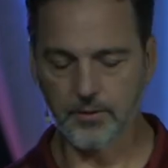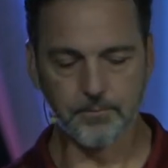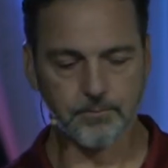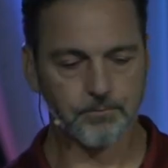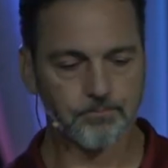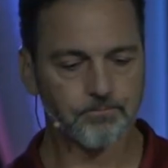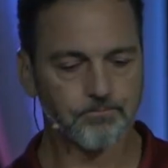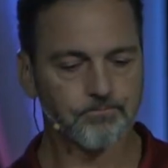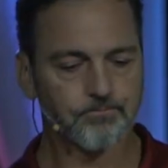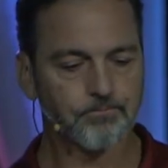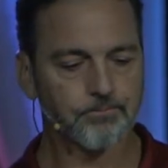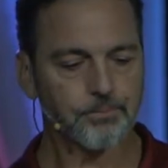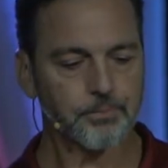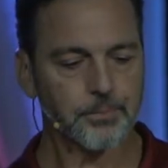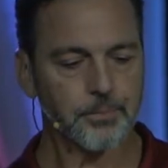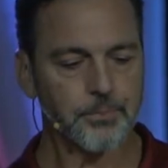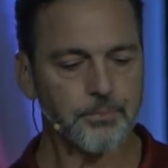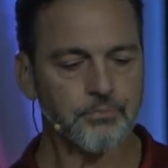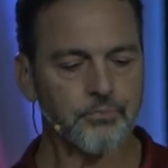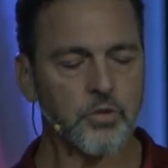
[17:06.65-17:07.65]
and
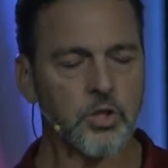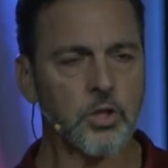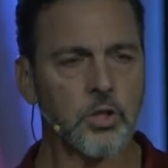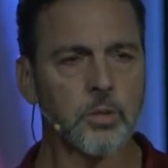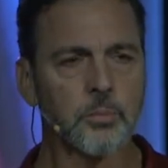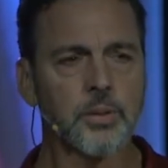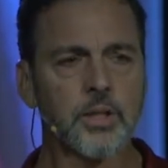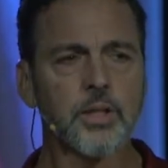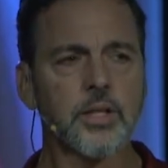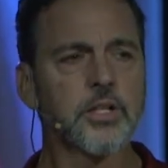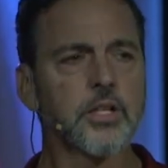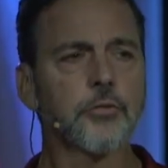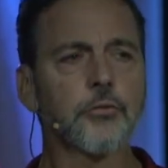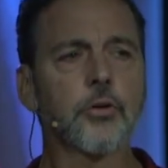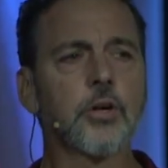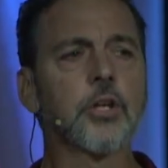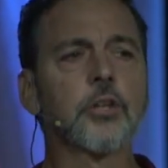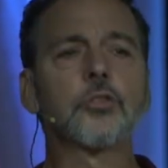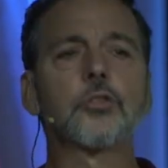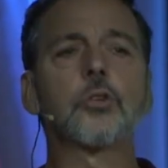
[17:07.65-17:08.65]
completely
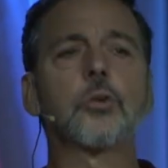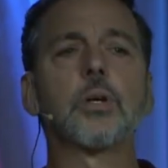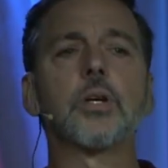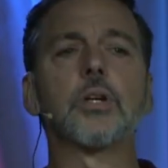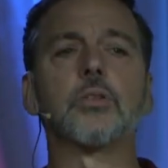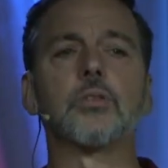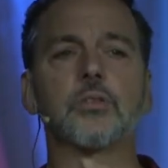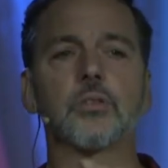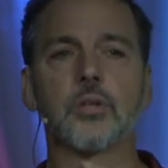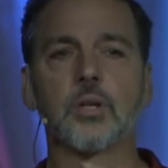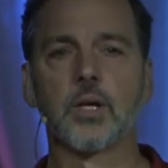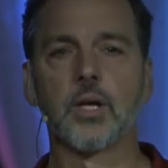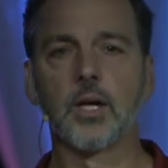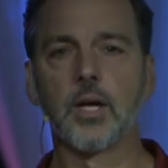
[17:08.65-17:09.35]
different histories.